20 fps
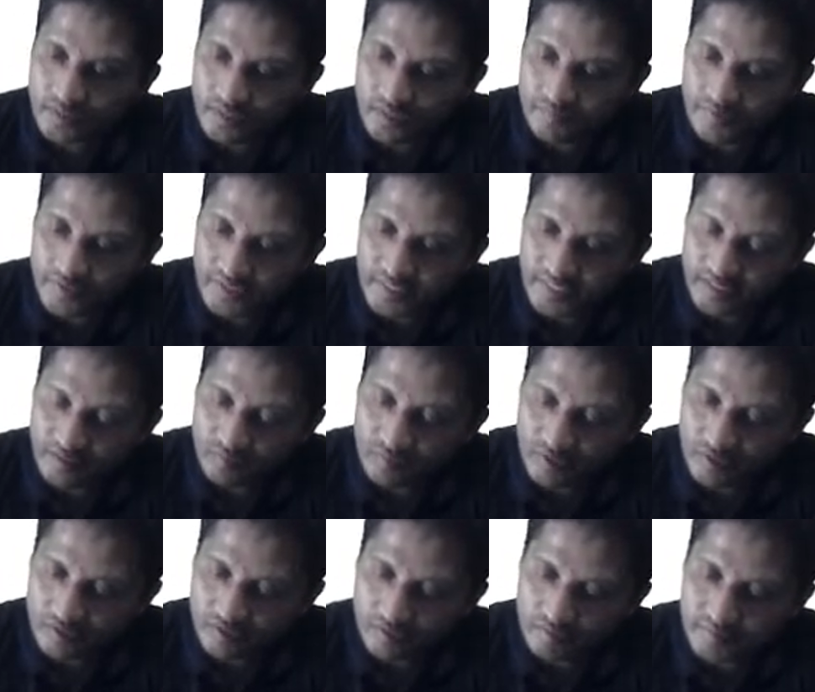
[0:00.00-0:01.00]
If I take
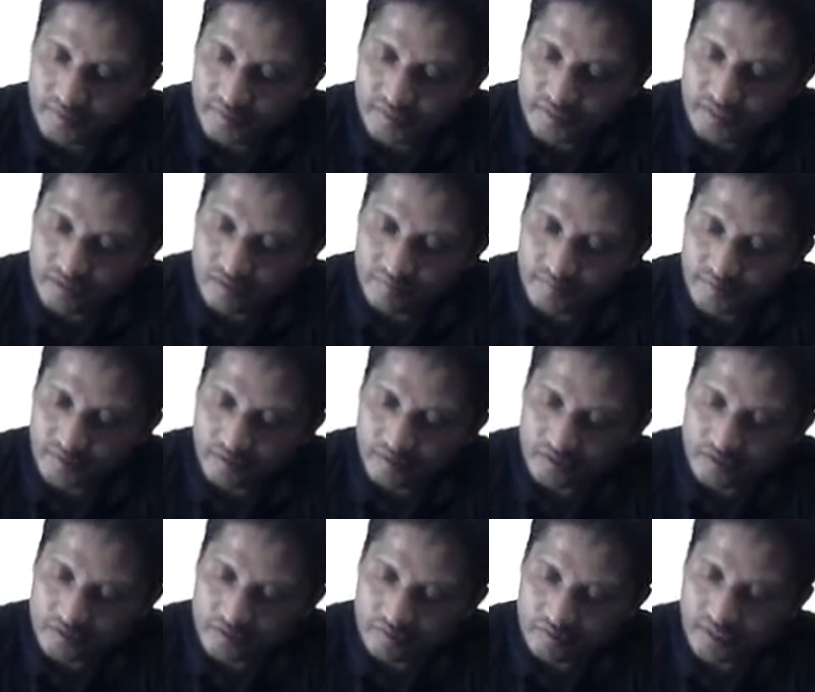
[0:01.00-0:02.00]
1 comma 0
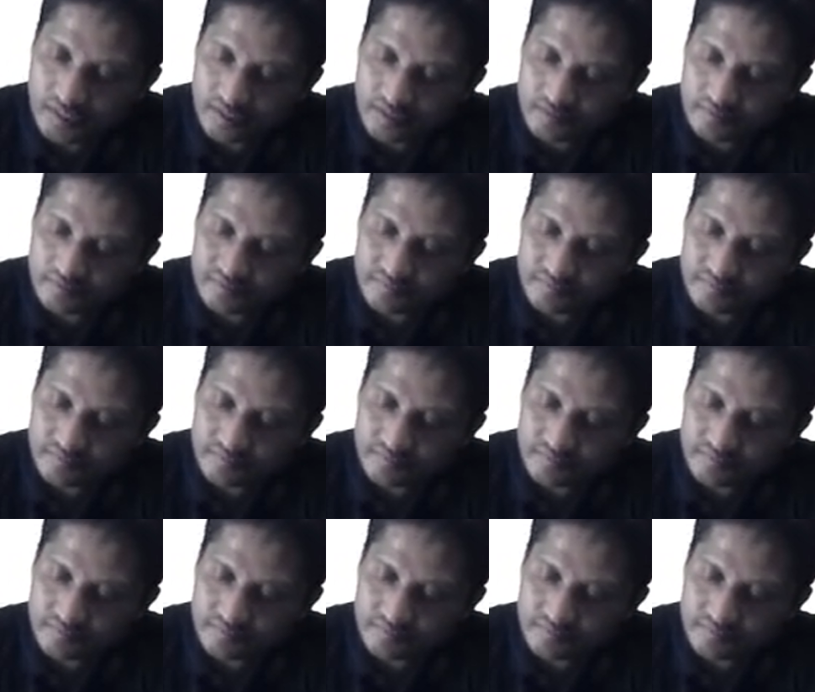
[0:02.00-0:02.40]
belongs to R